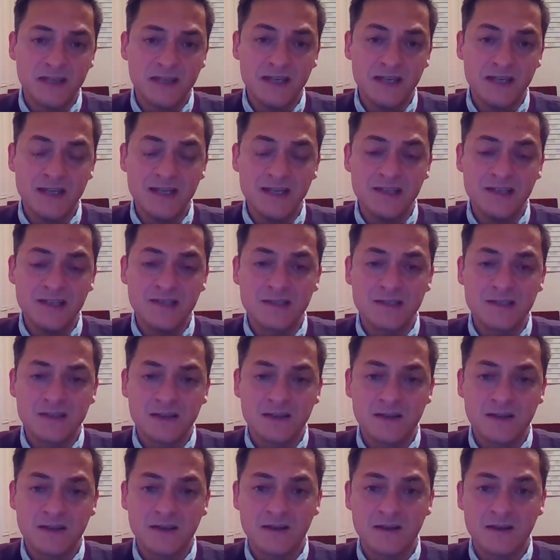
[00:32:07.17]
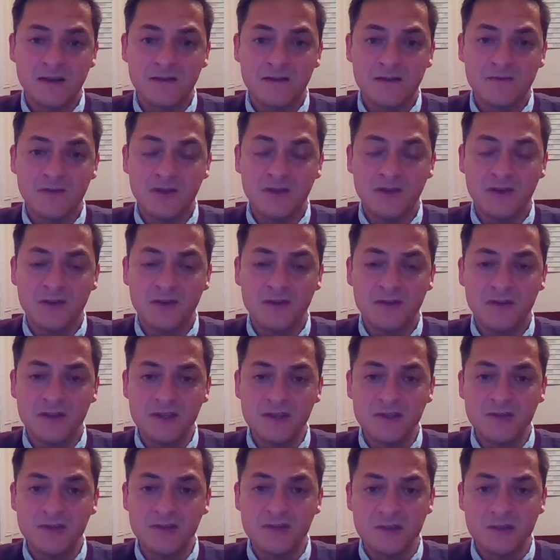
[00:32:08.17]
is that they're
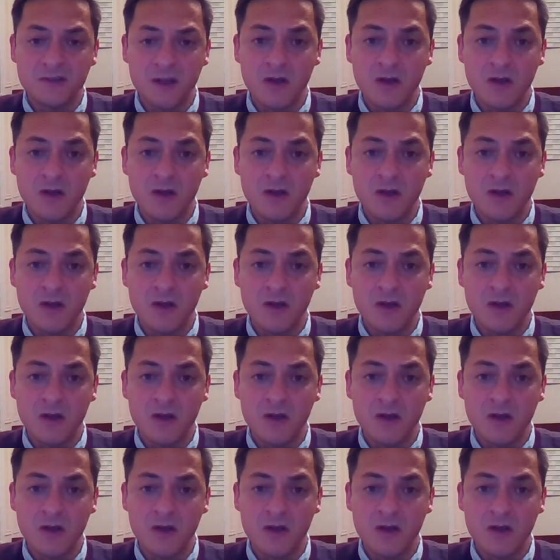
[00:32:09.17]
just